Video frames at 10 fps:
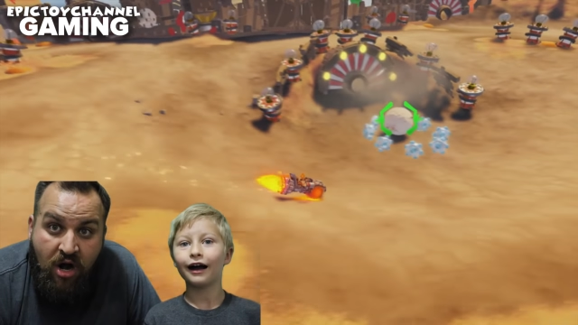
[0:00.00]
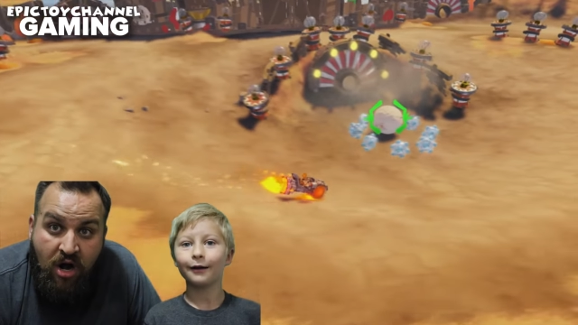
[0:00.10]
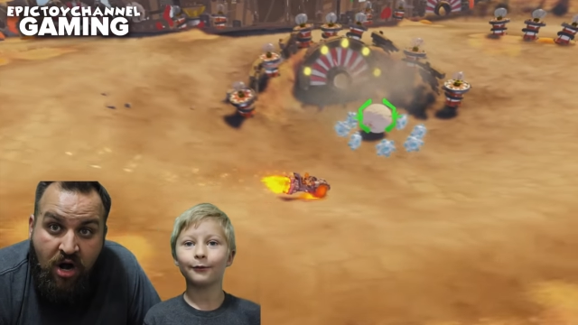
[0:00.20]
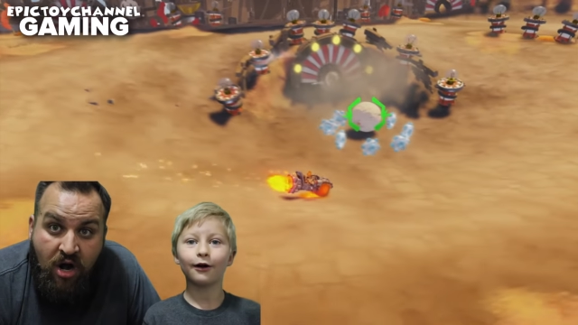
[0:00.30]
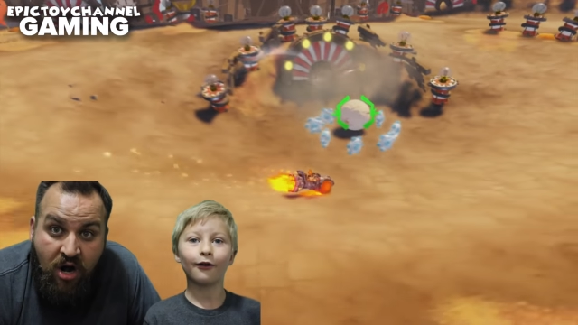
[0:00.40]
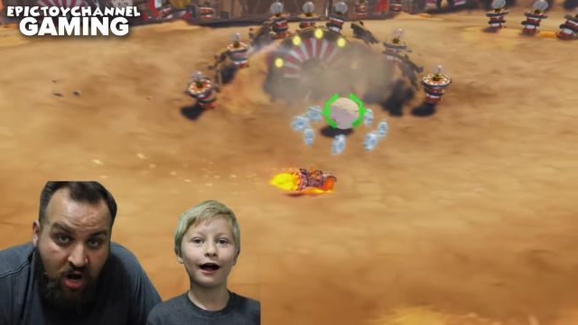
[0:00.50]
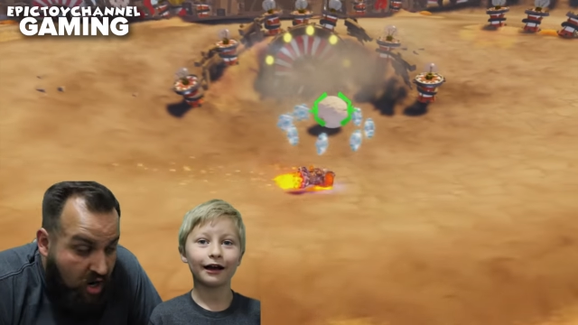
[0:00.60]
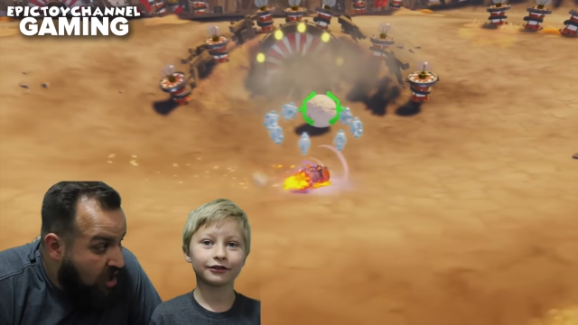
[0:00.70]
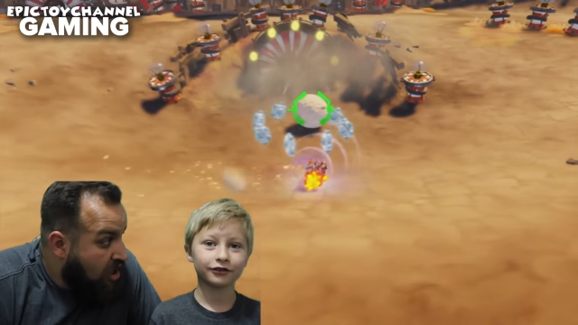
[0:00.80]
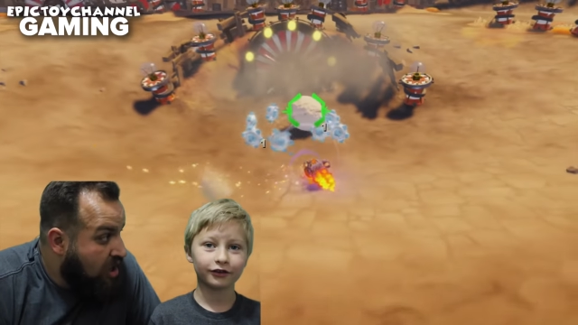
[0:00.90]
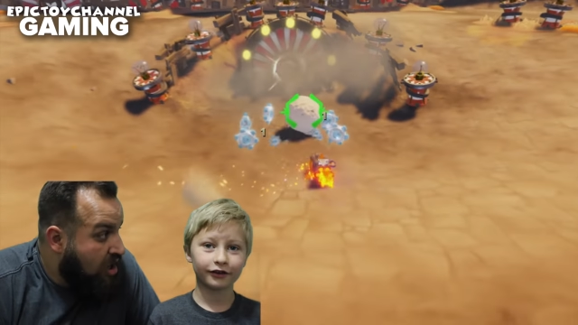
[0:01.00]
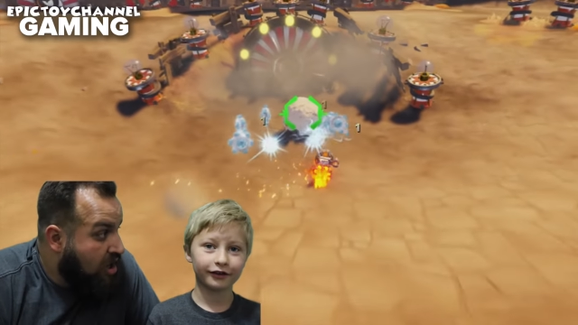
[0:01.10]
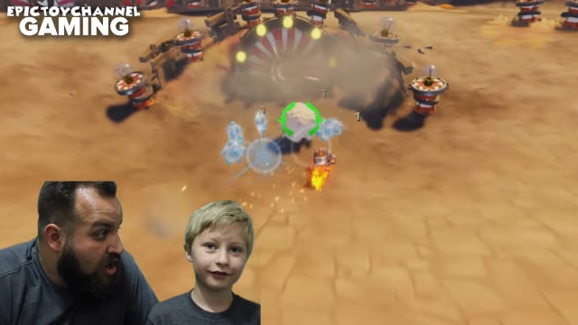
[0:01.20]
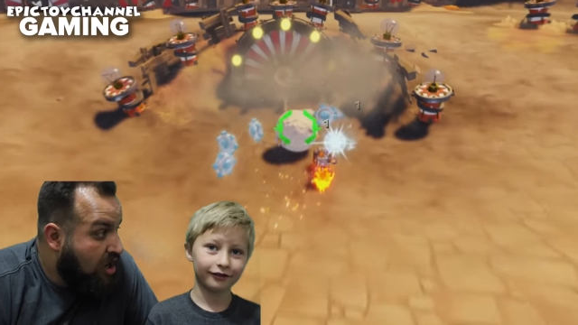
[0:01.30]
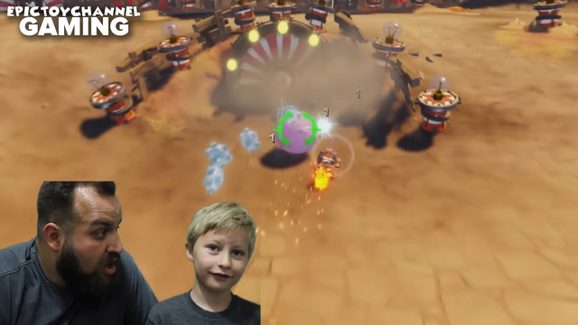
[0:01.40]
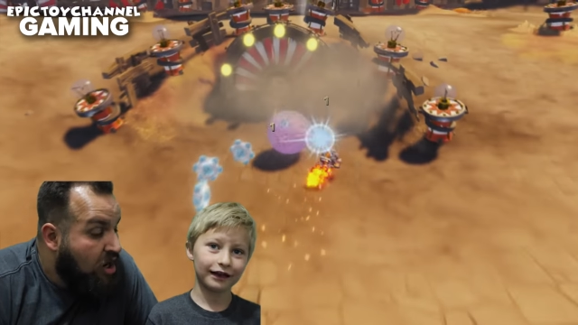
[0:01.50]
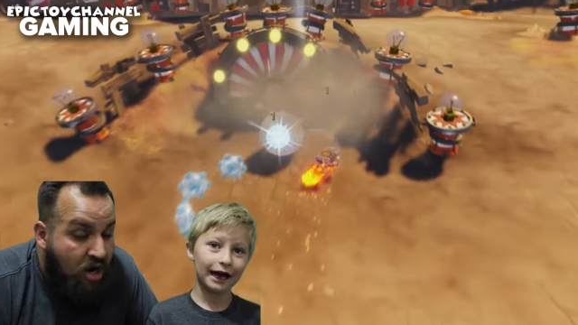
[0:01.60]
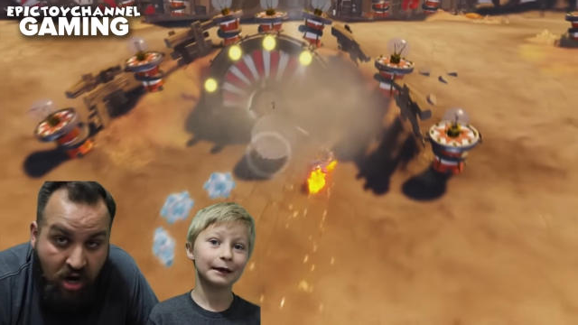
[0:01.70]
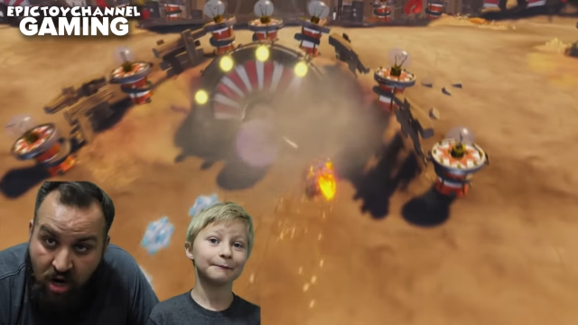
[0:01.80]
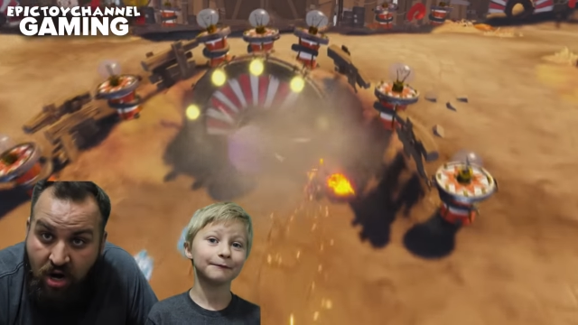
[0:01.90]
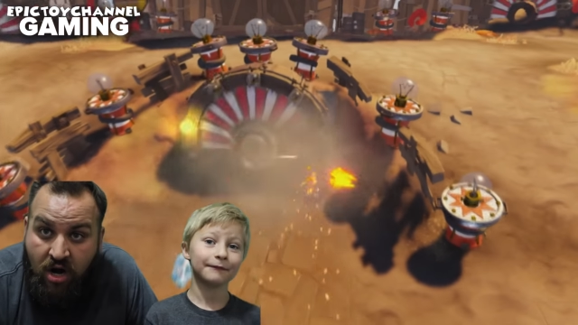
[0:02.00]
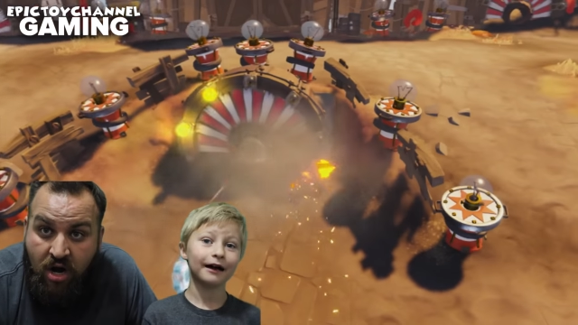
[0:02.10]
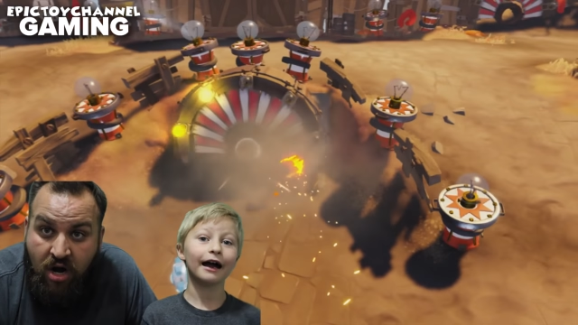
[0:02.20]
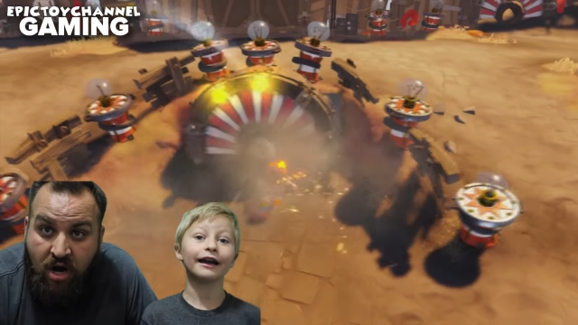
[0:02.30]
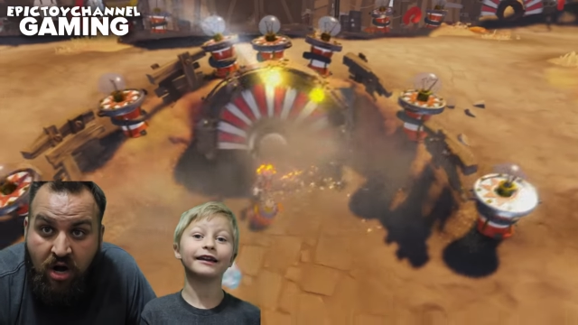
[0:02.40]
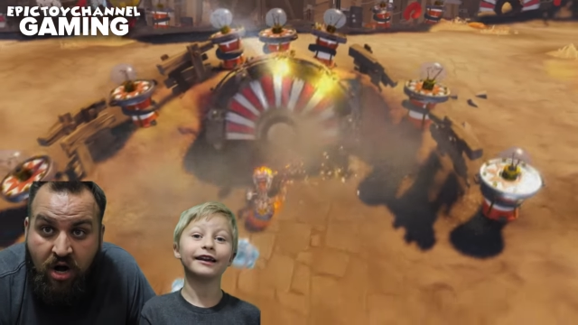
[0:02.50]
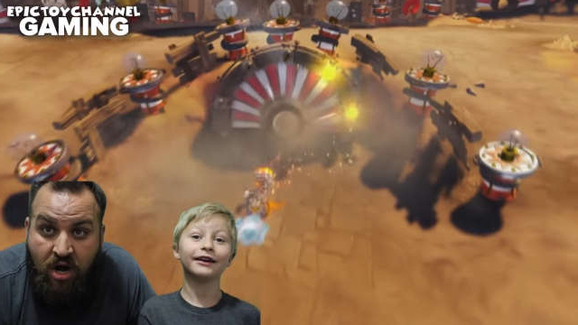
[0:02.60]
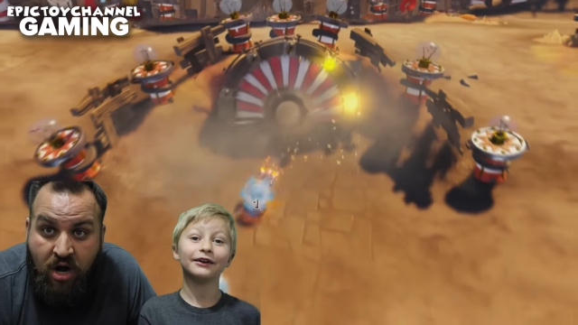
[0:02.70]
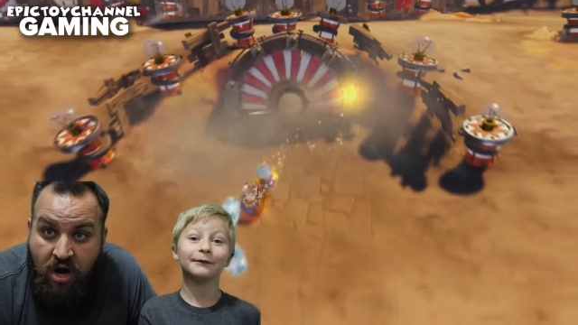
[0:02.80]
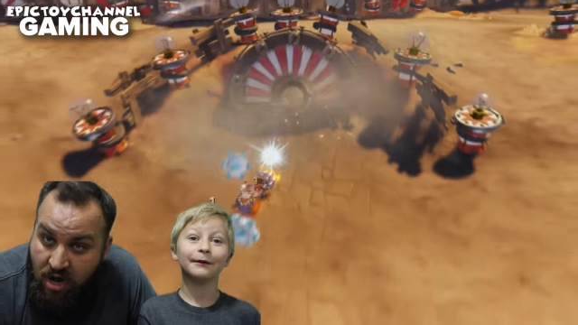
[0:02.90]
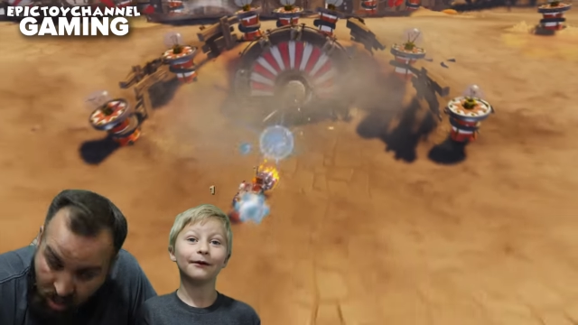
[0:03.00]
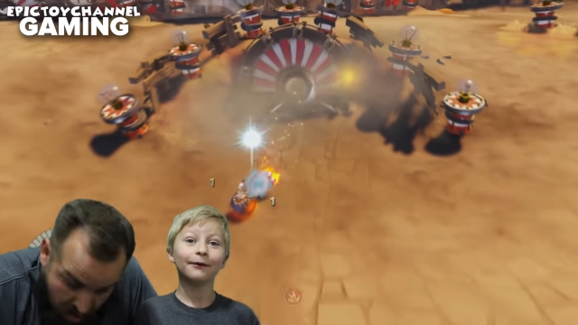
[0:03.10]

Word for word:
Speaker 1: I will actually. I I can